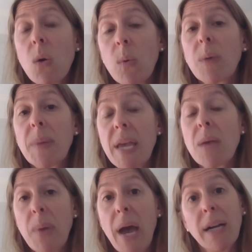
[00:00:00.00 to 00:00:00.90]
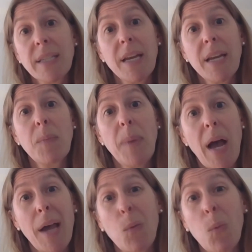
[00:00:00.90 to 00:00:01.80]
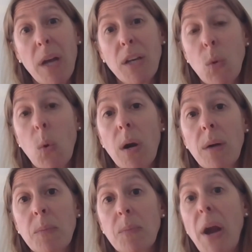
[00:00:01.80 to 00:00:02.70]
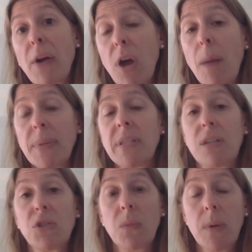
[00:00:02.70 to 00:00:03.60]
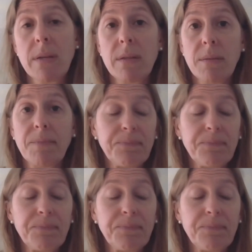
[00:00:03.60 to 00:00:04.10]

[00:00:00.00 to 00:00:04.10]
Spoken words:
will be impacted by what your prior compensation was.